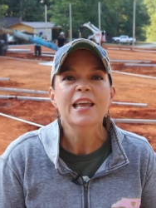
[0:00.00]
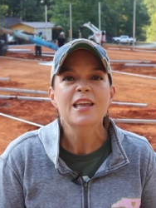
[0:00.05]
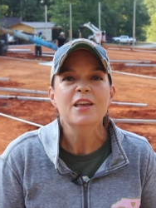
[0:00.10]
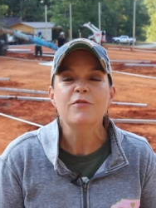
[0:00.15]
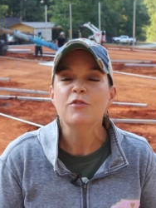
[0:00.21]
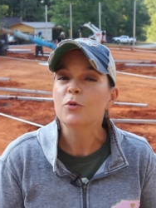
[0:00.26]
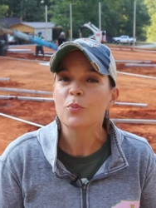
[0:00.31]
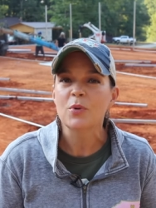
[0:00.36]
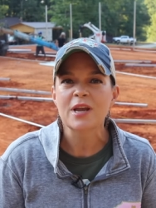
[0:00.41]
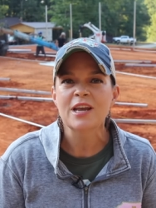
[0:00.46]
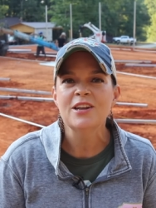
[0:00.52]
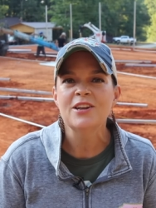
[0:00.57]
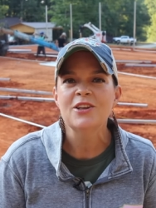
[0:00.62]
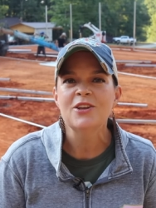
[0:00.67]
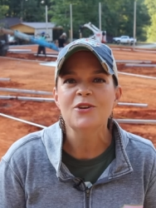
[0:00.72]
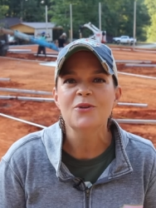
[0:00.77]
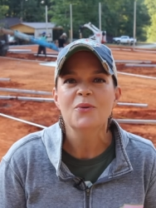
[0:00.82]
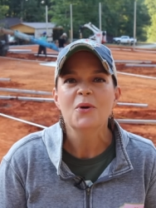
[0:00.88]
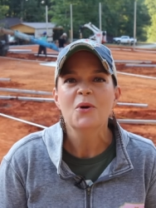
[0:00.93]
If you're brand
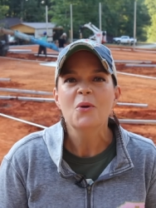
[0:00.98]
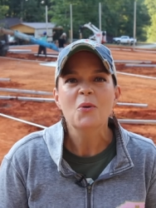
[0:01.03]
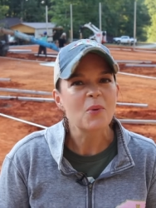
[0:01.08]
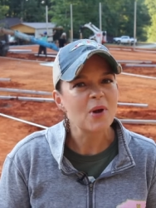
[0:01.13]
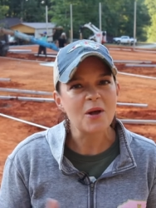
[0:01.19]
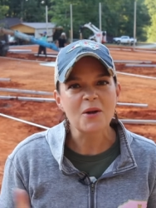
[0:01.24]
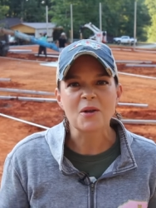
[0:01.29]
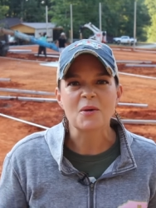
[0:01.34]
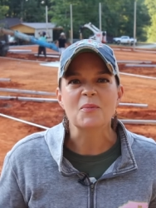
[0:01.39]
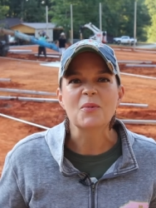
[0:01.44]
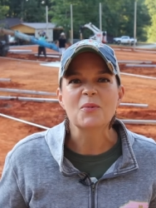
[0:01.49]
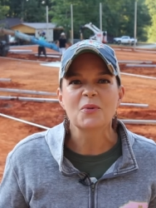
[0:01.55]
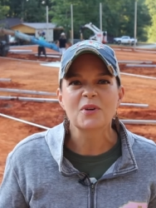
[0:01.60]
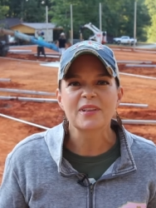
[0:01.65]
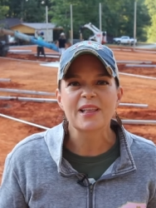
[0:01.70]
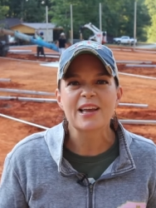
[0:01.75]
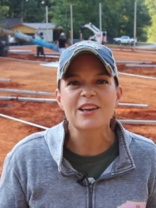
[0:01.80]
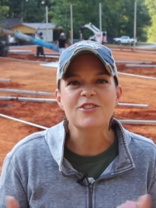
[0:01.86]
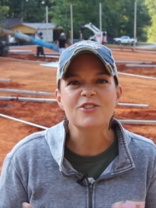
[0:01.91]
new, welcome. We're
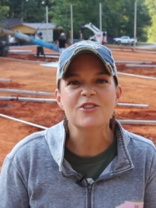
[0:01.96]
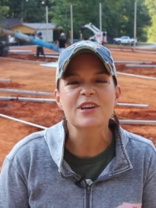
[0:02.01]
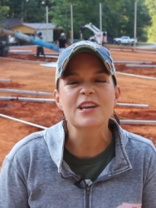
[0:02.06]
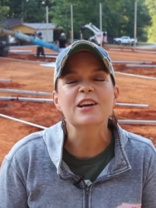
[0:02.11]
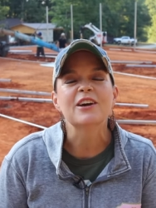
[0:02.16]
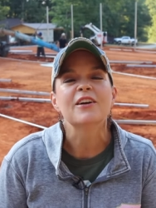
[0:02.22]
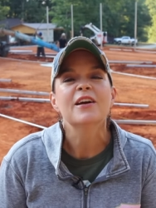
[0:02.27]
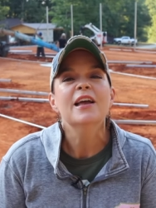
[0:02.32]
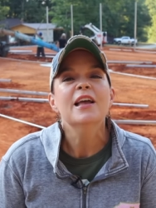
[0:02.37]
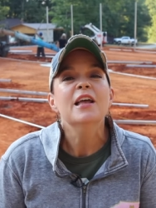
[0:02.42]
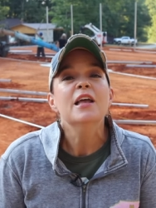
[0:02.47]
glad you're here.